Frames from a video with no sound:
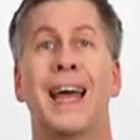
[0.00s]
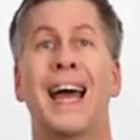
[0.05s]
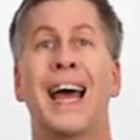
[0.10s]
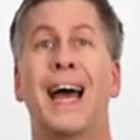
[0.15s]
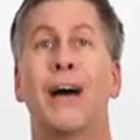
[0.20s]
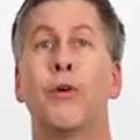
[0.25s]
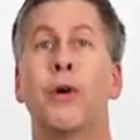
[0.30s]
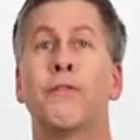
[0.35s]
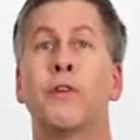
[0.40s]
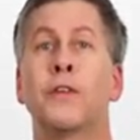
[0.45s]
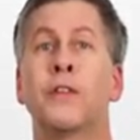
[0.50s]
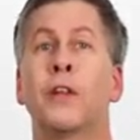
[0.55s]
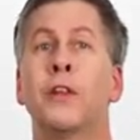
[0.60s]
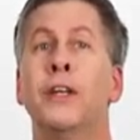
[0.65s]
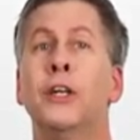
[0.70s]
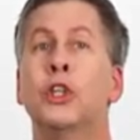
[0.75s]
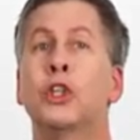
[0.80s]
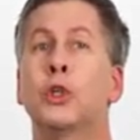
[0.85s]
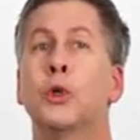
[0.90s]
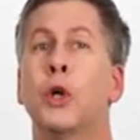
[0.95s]
However, the
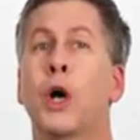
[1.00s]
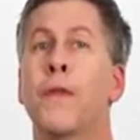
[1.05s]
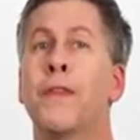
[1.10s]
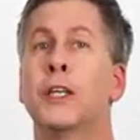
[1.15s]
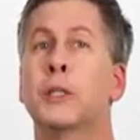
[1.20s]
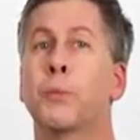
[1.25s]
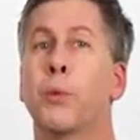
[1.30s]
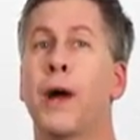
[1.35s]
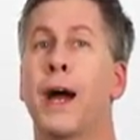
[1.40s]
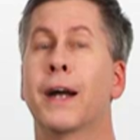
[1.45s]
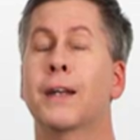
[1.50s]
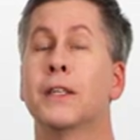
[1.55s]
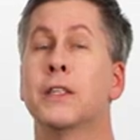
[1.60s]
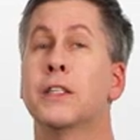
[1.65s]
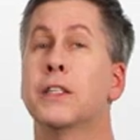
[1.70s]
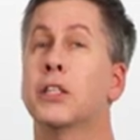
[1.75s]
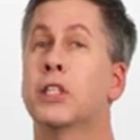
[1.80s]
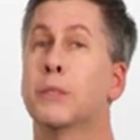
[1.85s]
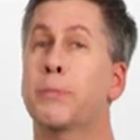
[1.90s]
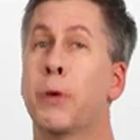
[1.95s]
literature on this
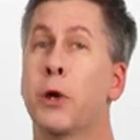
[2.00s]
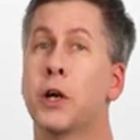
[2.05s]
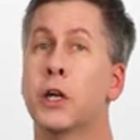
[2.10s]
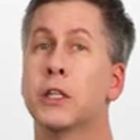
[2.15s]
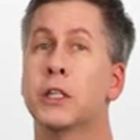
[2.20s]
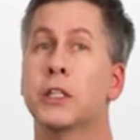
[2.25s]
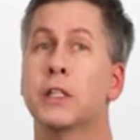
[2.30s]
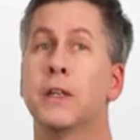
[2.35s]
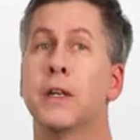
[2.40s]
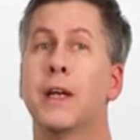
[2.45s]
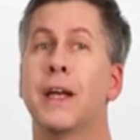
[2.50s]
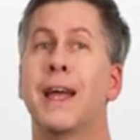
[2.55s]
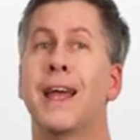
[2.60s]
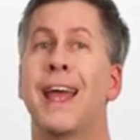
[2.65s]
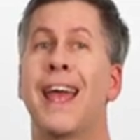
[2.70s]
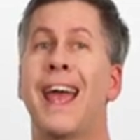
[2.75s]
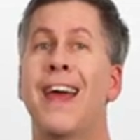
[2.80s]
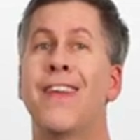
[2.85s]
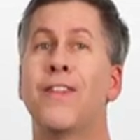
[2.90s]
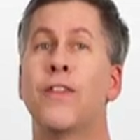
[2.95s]
practice is sparse,
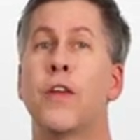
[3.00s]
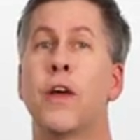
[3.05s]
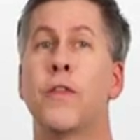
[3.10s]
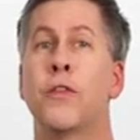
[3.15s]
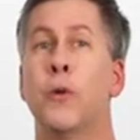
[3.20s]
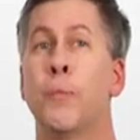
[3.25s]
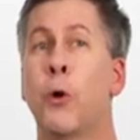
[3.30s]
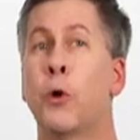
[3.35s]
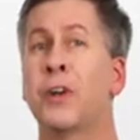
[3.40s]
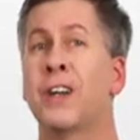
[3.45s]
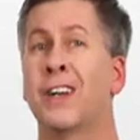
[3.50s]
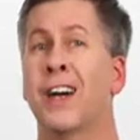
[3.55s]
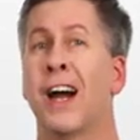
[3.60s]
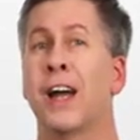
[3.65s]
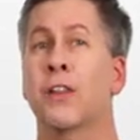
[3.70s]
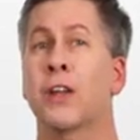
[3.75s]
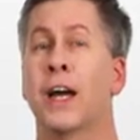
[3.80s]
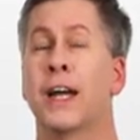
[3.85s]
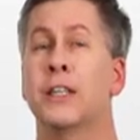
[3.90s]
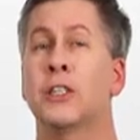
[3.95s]
and pneumonia
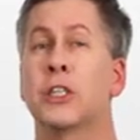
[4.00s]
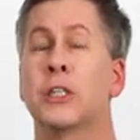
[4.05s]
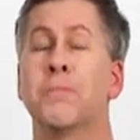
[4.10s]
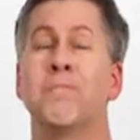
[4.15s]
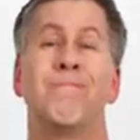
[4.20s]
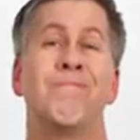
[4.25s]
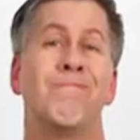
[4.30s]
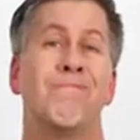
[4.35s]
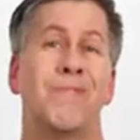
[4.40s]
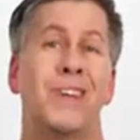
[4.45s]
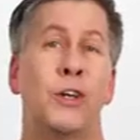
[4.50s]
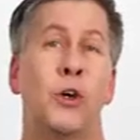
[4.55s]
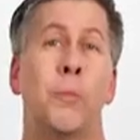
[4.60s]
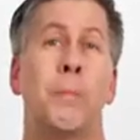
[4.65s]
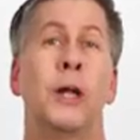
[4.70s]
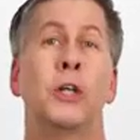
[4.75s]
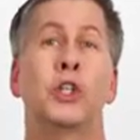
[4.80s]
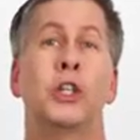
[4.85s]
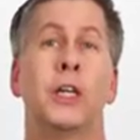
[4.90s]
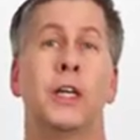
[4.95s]
guidelines, they don't
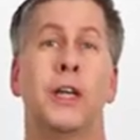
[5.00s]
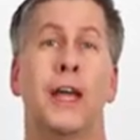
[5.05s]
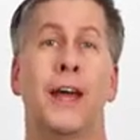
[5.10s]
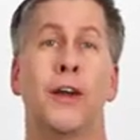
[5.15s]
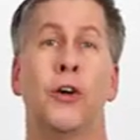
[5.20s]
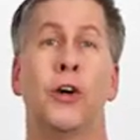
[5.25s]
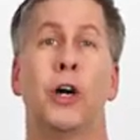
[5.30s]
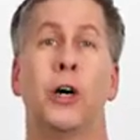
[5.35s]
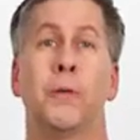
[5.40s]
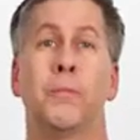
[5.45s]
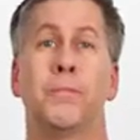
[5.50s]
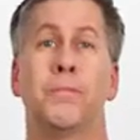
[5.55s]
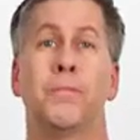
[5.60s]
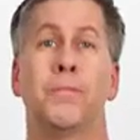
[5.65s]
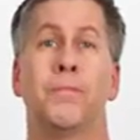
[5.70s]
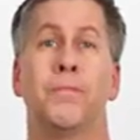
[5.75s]
mention it at all.